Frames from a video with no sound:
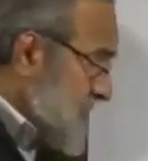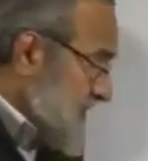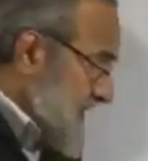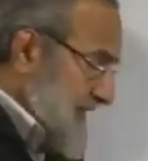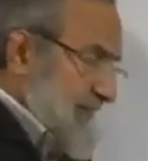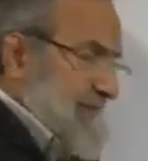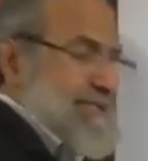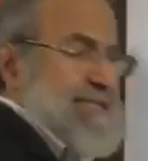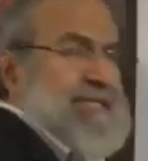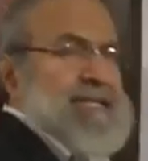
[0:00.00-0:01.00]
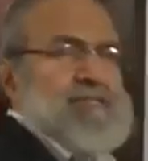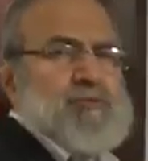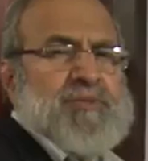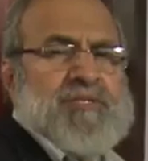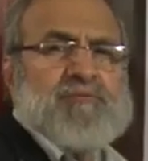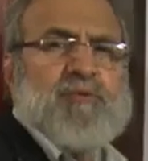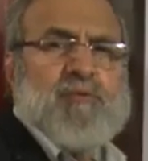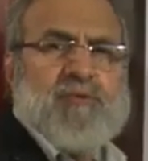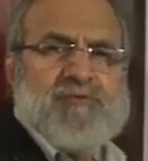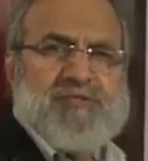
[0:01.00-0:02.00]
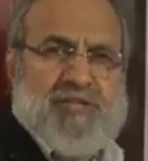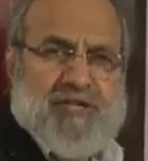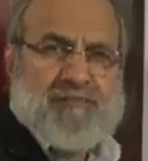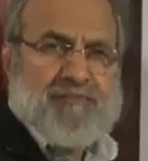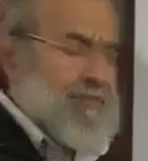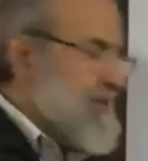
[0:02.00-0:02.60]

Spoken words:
noun, it has to be in the form of jar.